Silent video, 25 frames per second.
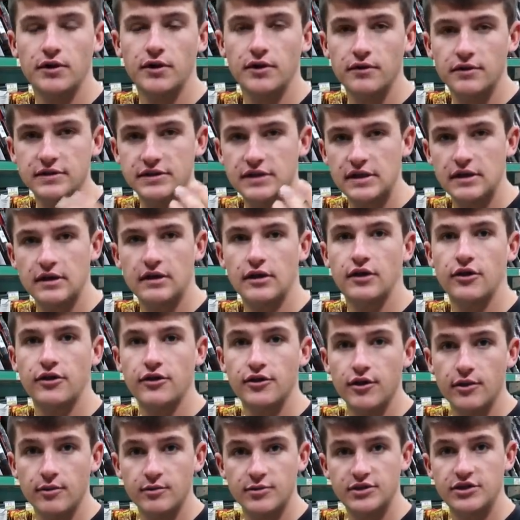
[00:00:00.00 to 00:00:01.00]
You know, it's not gonna
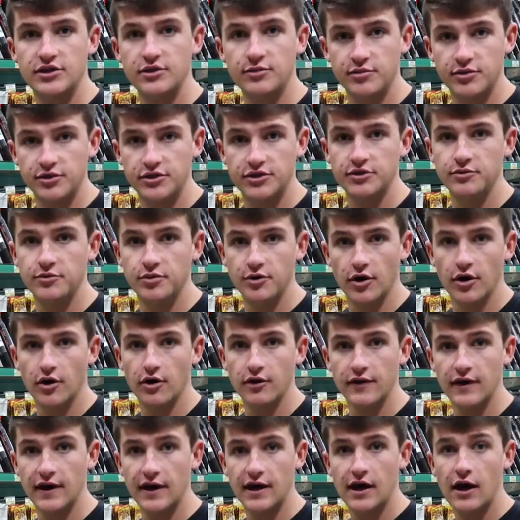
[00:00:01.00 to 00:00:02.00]
thump super, super
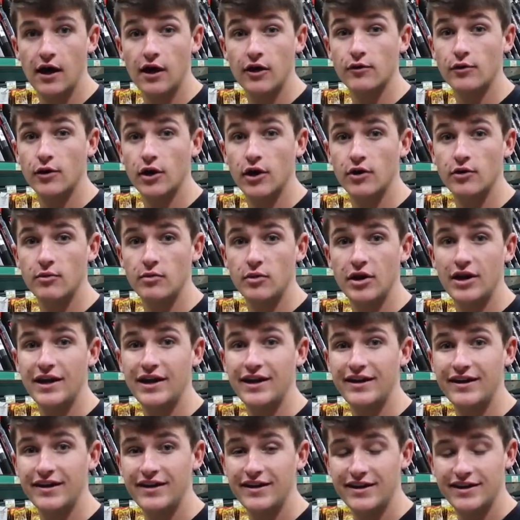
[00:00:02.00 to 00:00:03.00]
hard. That Colorado
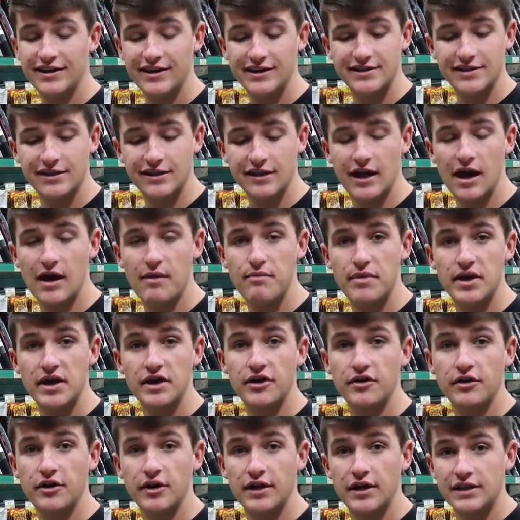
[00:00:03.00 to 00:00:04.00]
blade is a lot
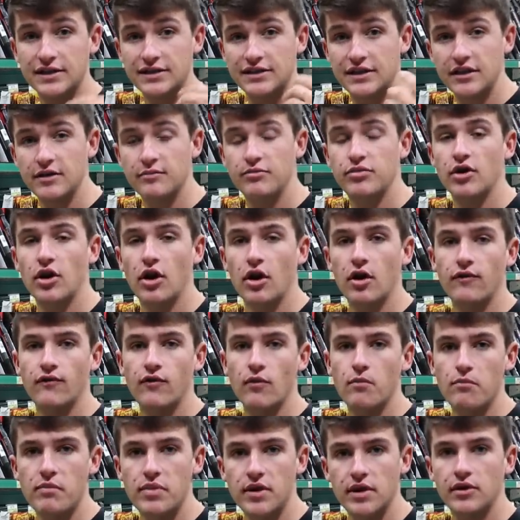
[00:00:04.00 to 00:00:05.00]
bigger and it's gonna put off
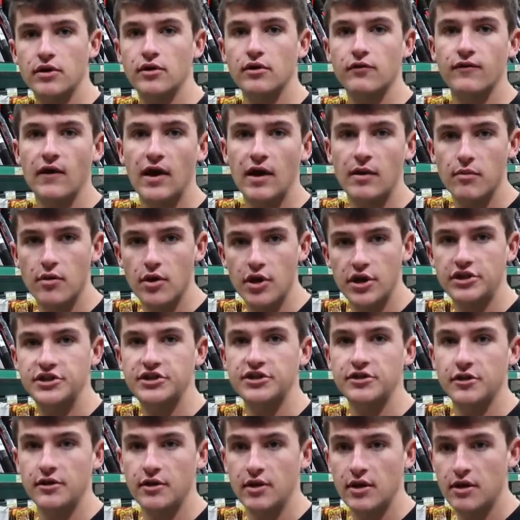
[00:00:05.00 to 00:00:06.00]
a bigger
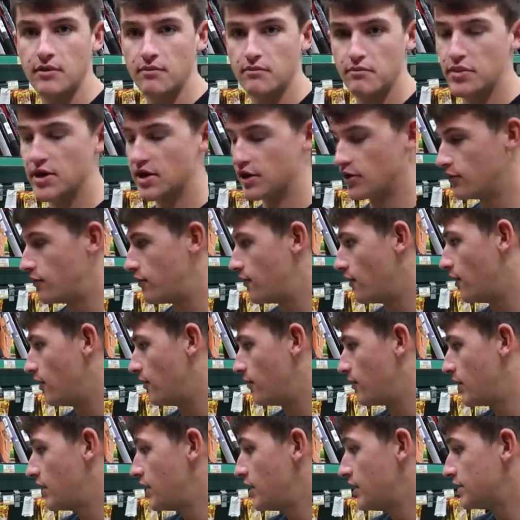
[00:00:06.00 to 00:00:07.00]
vibration, bigger
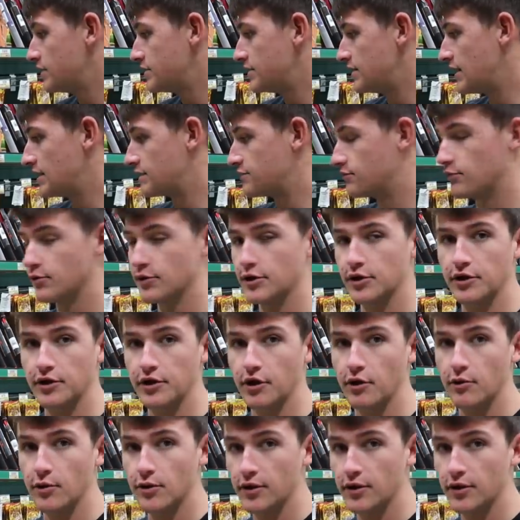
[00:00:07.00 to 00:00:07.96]
thump. So that's what we're gonna go